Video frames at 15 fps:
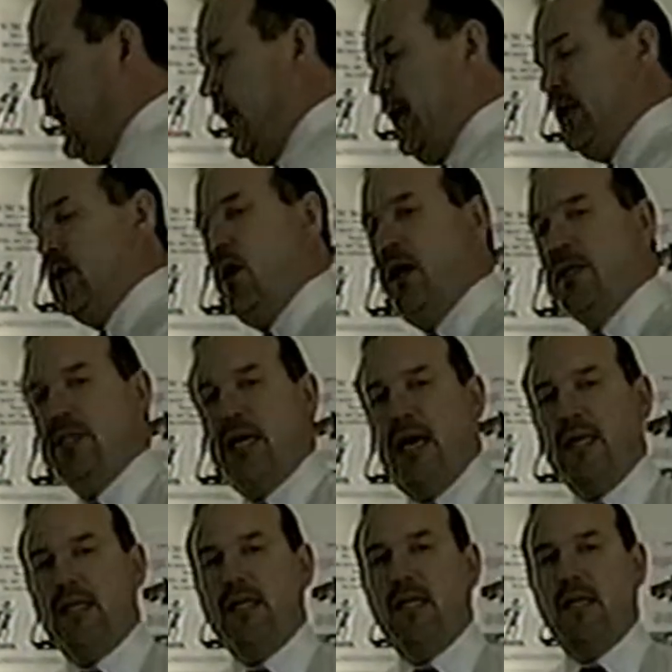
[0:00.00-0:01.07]
and
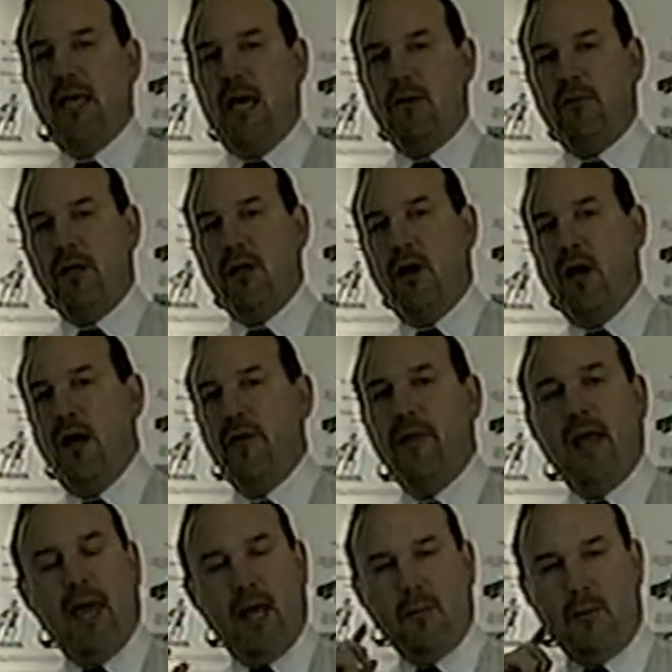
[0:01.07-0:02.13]
contact it in that regard.
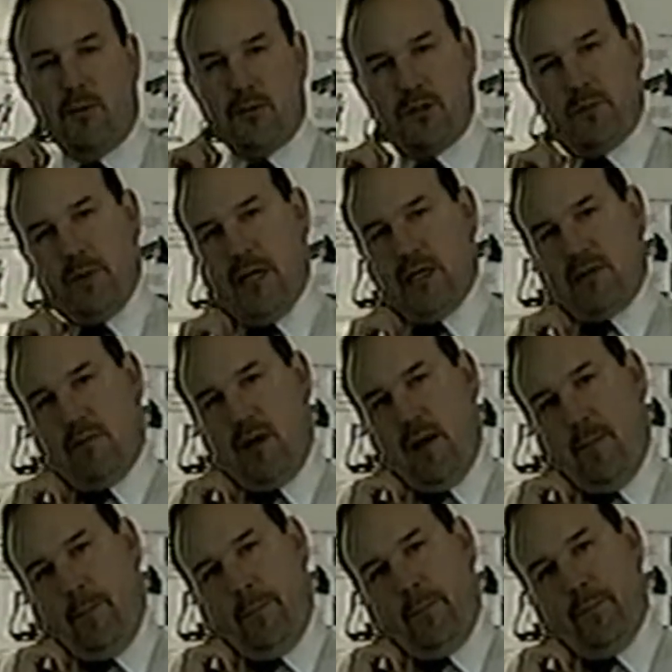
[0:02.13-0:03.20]
The animal will spasm
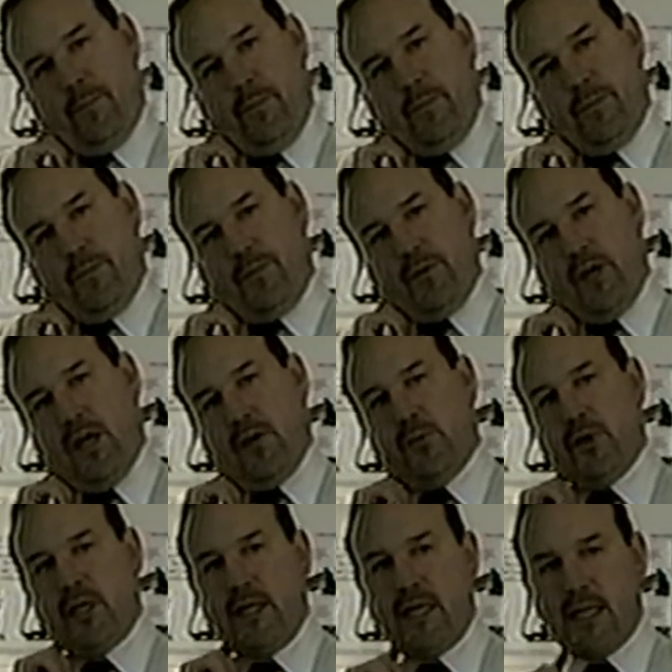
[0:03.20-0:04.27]
up and
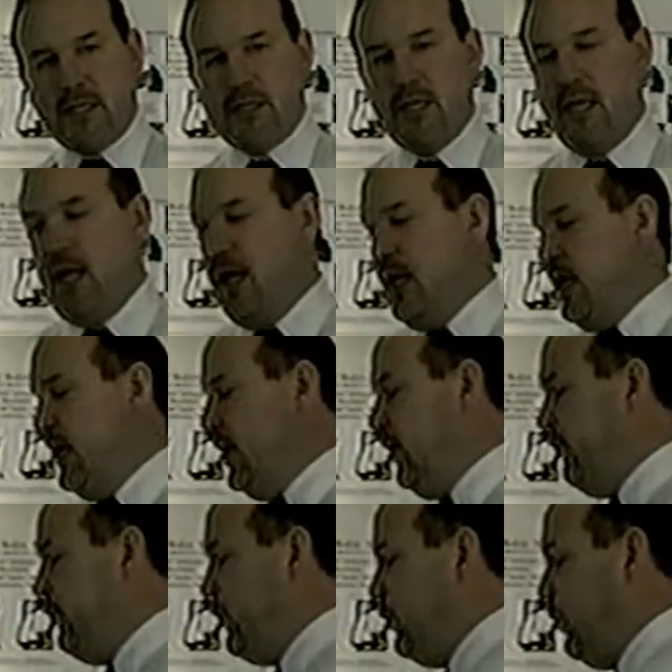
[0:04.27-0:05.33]
release.
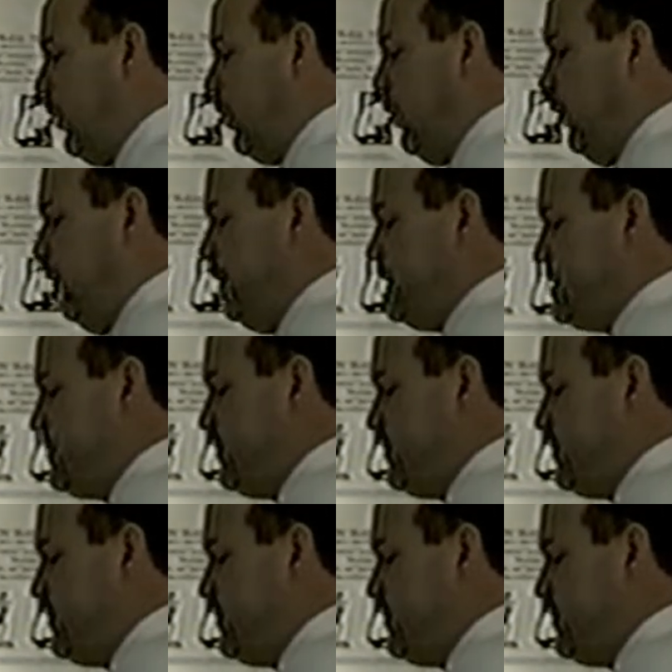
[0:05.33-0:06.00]
If you hold this